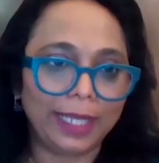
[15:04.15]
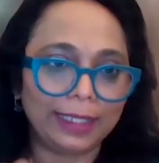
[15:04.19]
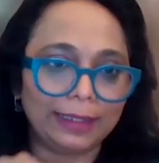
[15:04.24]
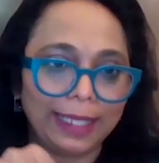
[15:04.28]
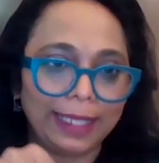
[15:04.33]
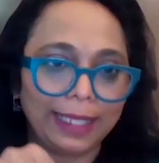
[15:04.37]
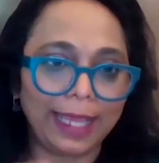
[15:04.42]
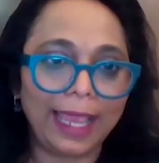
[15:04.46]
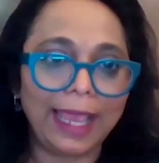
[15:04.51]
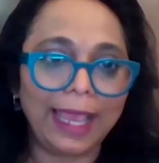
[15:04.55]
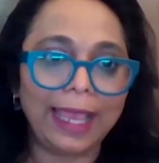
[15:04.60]
and
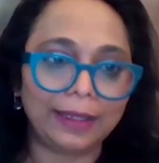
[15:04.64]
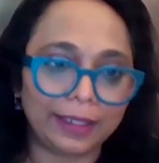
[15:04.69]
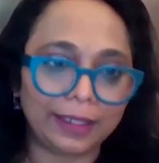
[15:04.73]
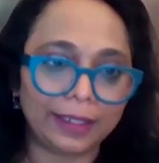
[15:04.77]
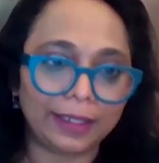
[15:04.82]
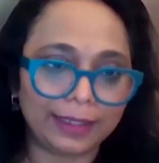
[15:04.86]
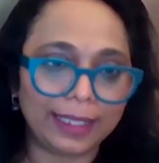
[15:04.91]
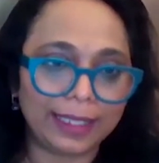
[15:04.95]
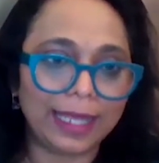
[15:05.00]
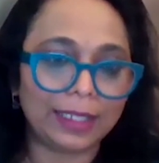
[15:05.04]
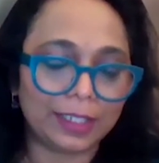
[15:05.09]
they
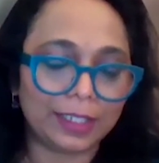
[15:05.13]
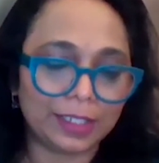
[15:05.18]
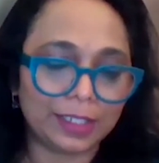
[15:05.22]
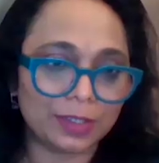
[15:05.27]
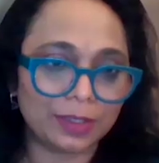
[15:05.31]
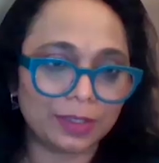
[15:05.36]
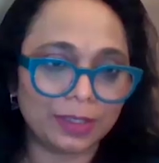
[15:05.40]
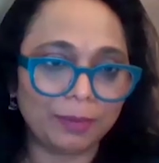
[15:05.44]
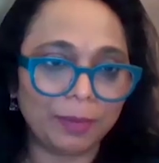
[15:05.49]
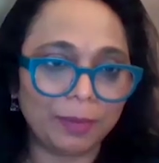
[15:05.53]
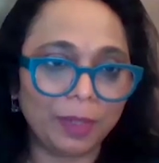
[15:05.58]
added that
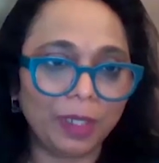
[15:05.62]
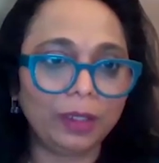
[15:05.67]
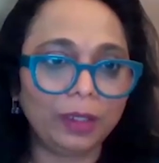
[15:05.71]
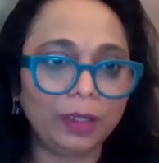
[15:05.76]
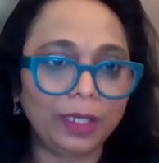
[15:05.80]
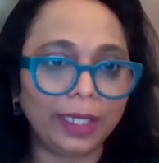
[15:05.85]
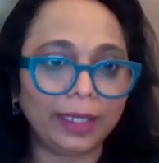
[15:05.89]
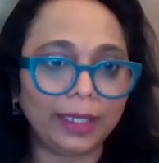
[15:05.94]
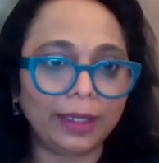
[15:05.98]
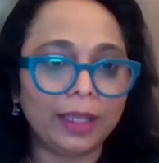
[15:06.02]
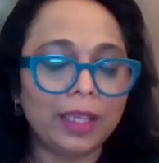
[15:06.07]
into the
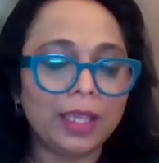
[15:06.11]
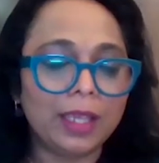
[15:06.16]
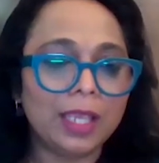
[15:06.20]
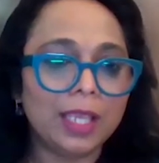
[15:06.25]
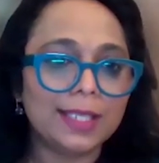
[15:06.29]
market.